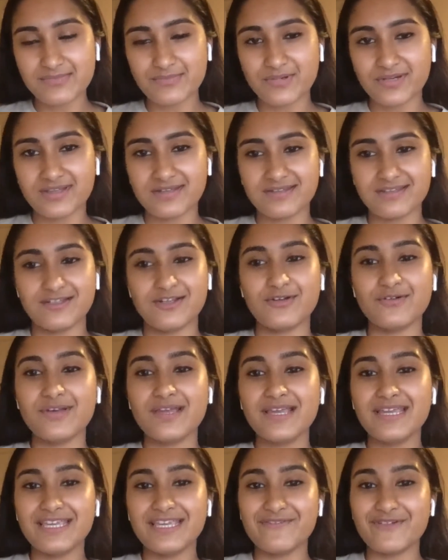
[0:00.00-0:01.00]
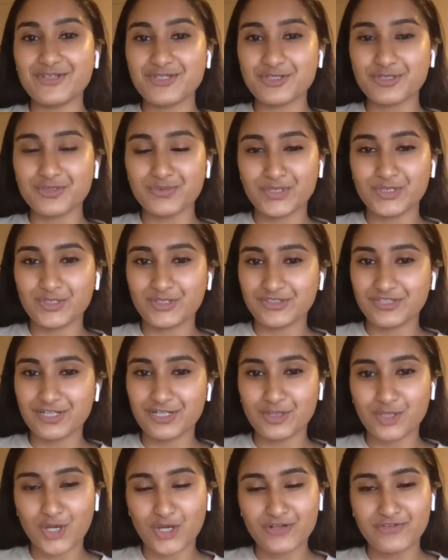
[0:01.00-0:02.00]
But you know, eventually we learned that a
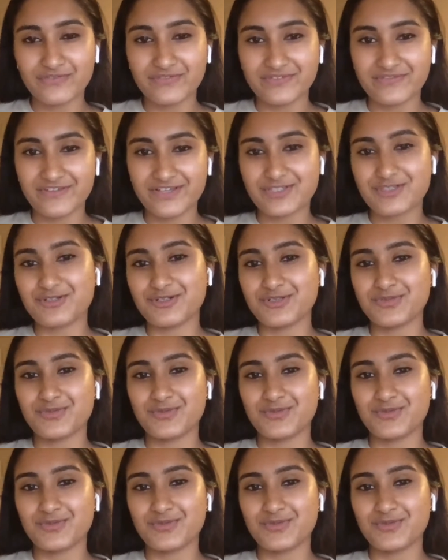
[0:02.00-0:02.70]
lot of investors